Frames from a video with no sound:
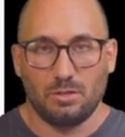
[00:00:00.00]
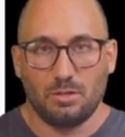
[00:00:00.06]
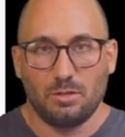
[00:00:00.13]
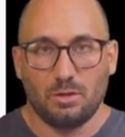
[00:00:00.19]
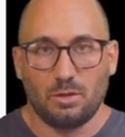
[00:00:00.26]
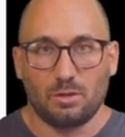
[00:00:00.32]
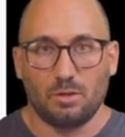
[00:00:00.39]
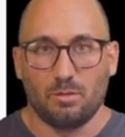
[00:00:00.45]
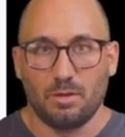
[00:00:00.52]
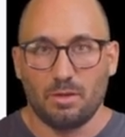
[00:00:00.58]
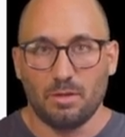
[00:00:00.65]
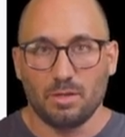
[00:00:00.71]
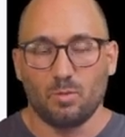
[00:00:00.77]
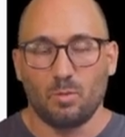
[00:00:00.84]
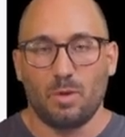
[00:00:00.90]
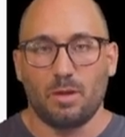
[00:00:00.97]
not only
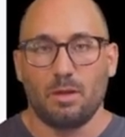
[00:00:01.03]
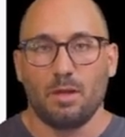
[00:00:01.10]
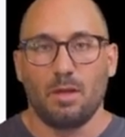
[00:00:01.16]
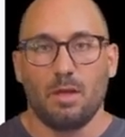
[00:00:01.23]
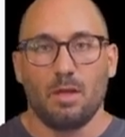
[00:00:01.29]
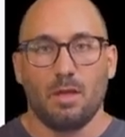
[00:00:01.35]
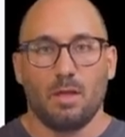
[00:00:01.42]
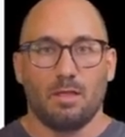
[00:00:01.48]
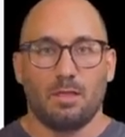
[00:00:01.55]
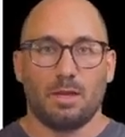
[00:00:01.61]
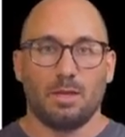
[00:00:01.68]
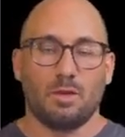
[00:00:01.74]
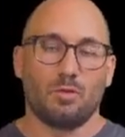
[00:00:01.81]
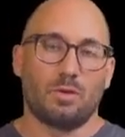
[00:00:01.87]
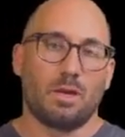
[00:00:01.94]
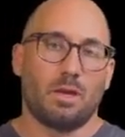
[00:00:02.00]
this one, then
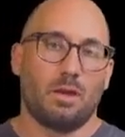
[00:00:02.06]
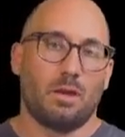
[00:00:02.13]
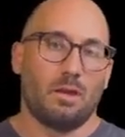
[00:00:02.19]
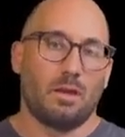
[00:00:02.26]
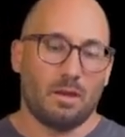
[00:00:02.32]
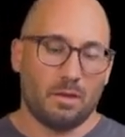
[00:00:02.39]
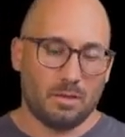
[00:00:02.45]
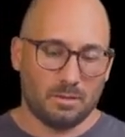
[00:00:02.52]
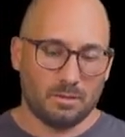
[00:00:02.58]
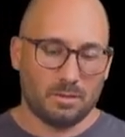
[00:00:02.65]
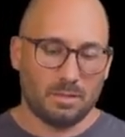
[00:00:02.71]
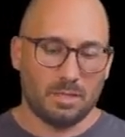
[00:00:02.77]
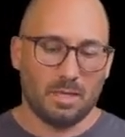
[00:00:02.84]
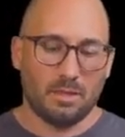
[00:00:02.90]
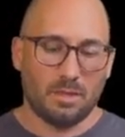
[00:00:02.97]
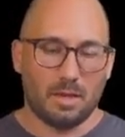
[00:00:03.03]
you can
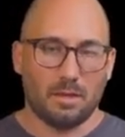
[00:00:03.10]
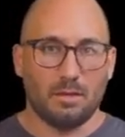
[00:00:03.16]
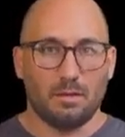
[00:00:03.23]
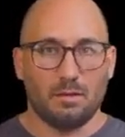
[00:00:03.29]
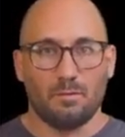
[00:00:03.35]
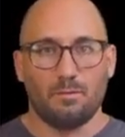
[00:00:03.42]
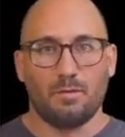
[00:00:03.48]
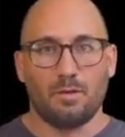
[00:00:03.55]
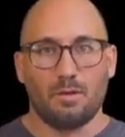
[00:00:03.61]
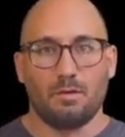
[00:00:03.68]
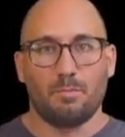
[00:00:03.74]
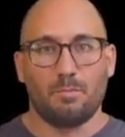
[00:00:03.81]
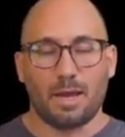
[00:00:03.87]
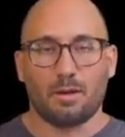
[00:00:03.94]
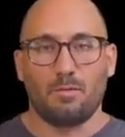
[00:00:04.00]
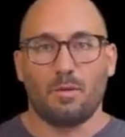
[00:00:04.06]
see that in a different
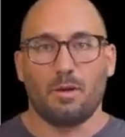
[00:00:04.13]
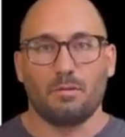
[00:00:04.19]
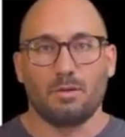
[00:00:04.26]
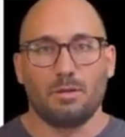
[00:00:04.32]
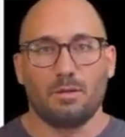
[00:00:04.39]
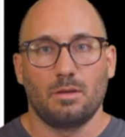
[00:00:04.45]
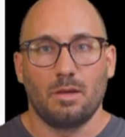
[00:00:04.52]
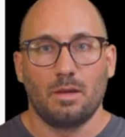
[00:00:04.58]
background